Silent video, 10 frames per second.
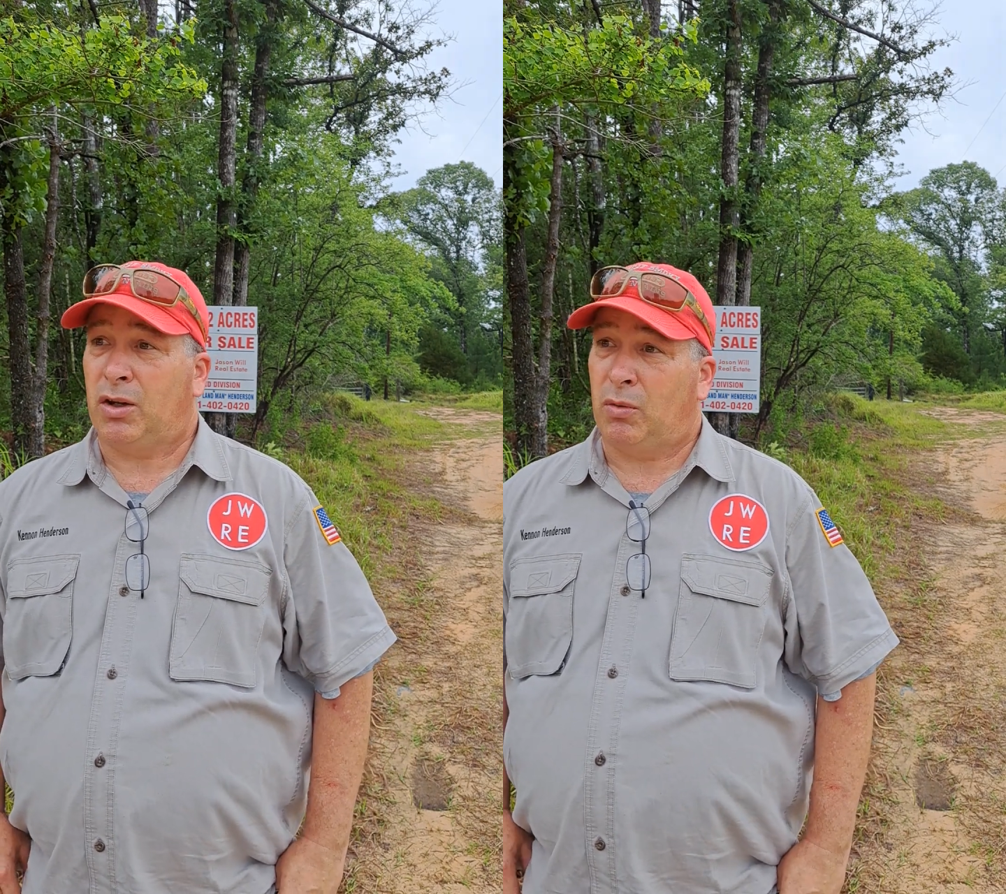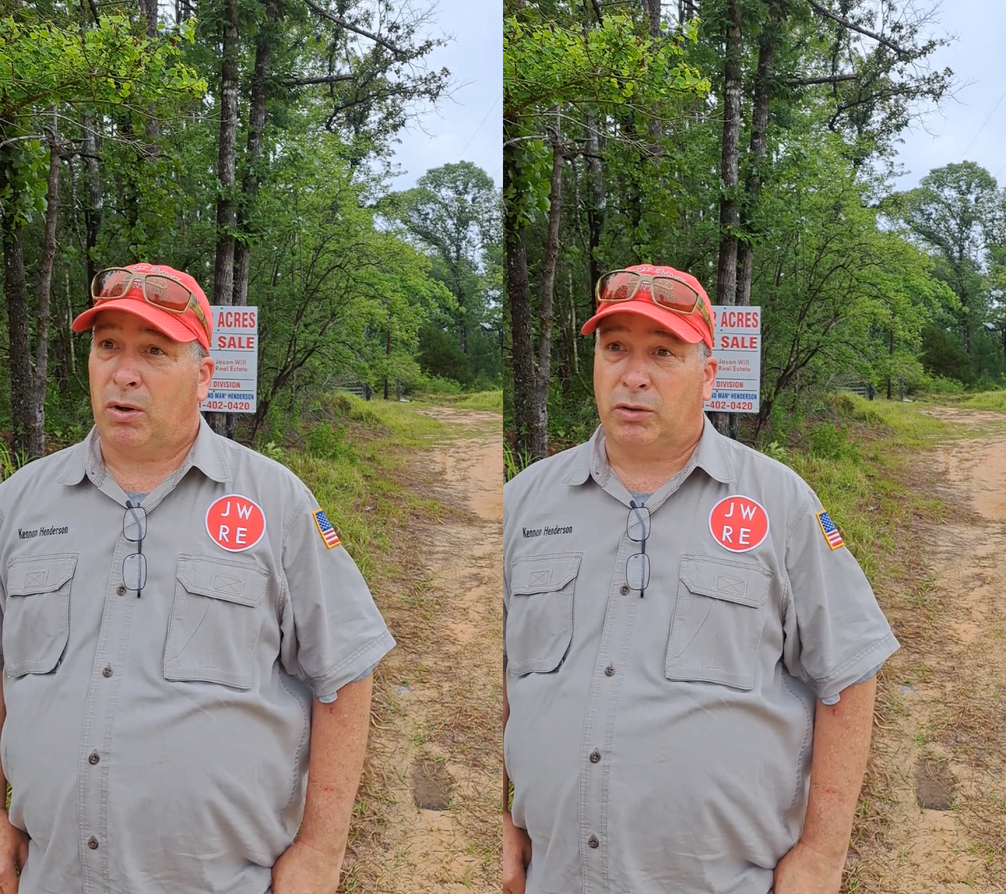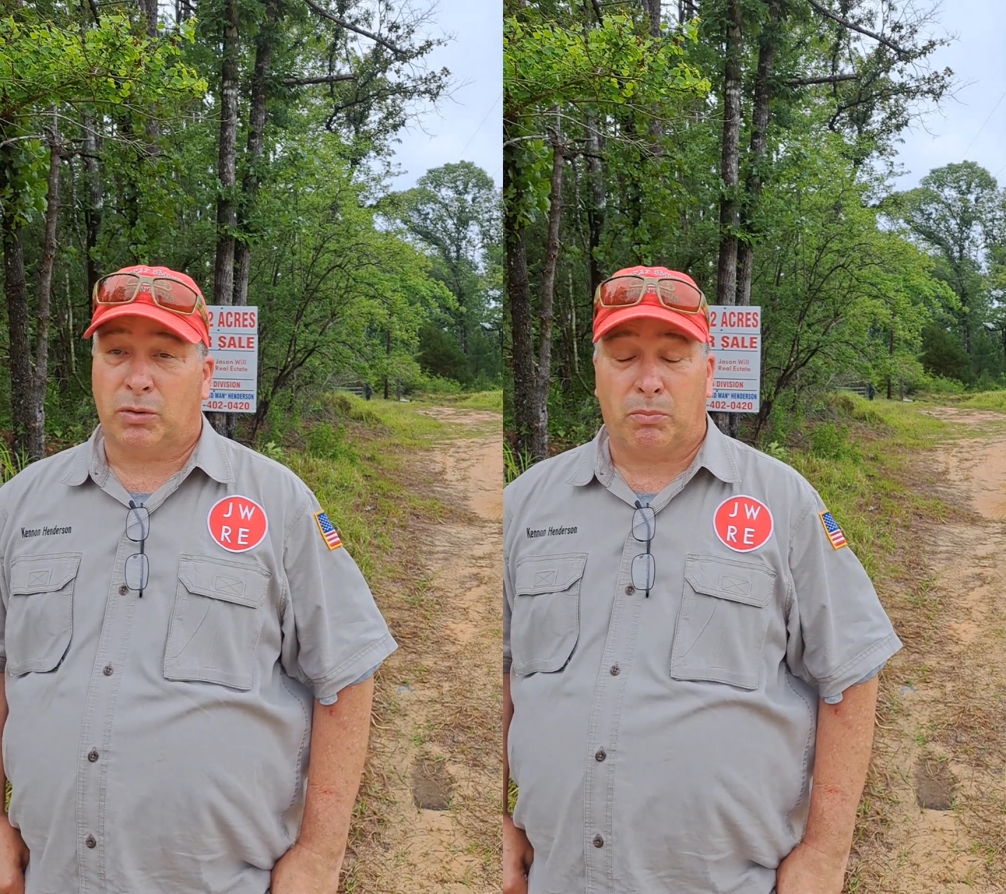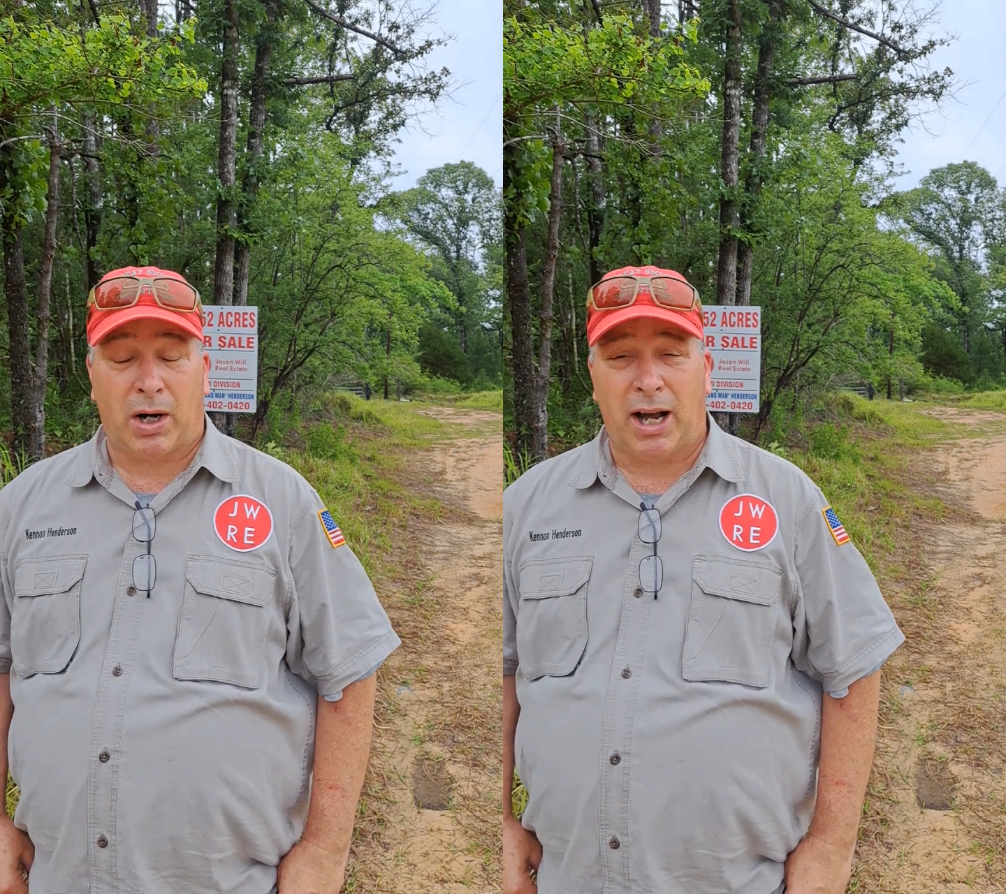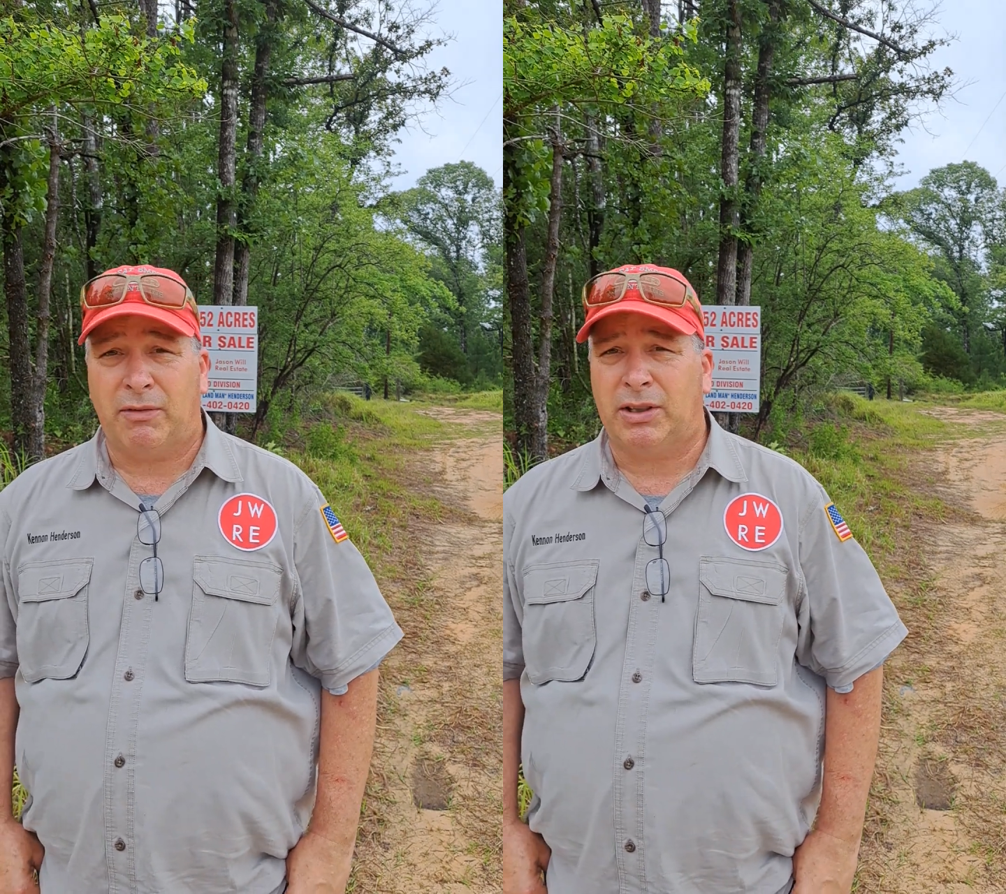you want some
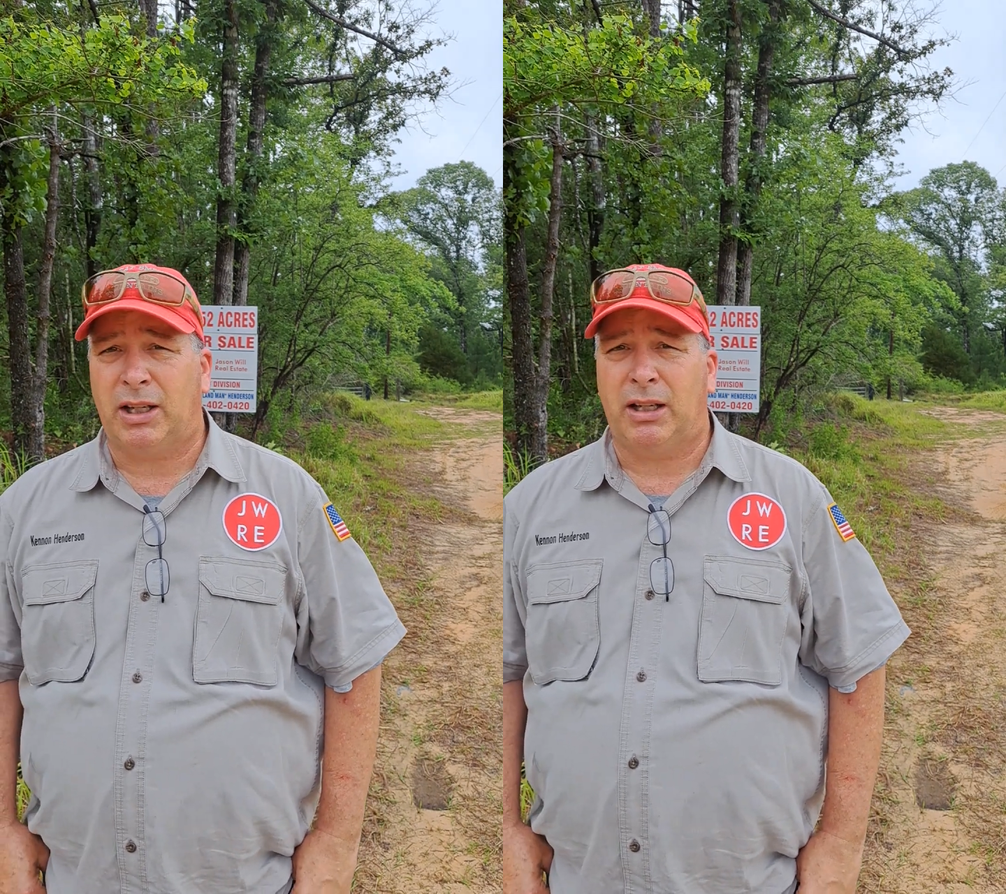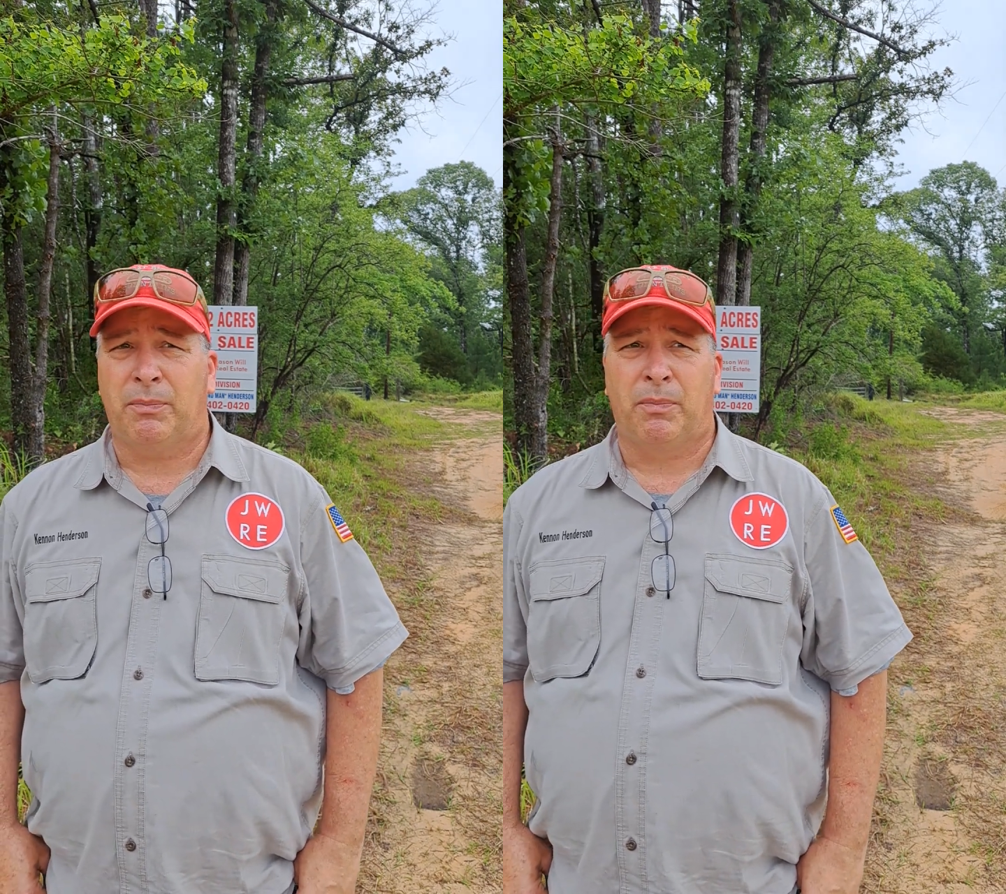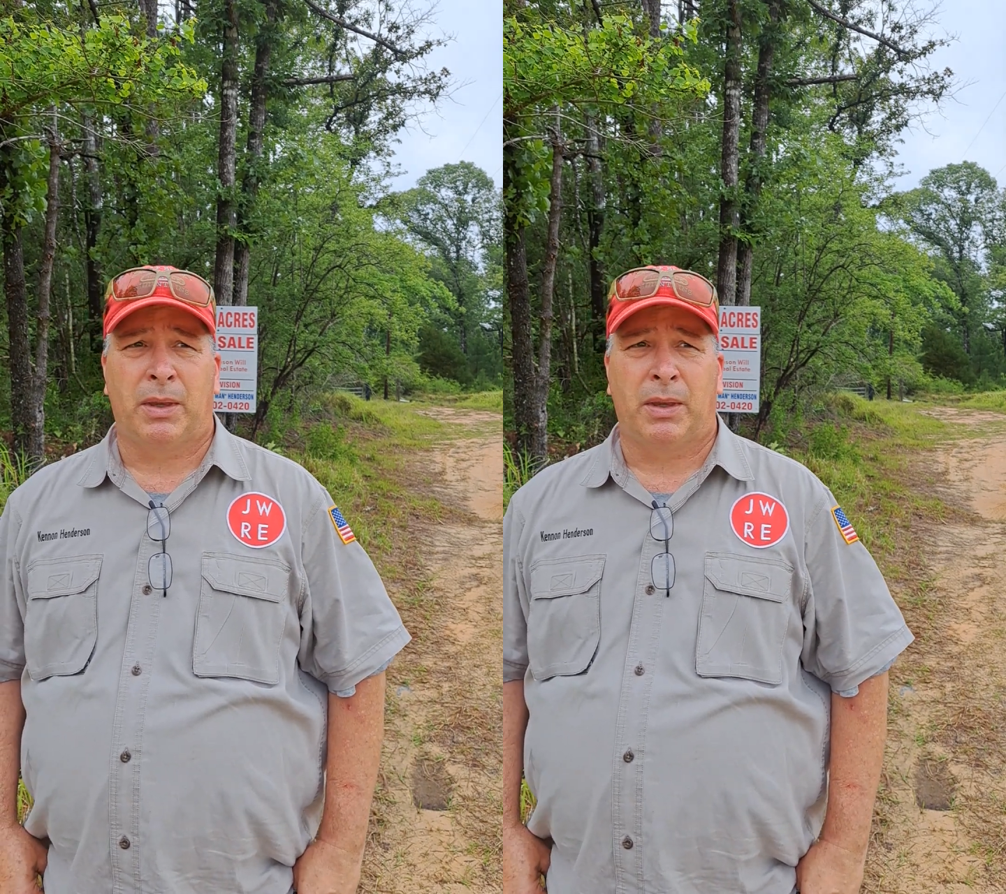privacy,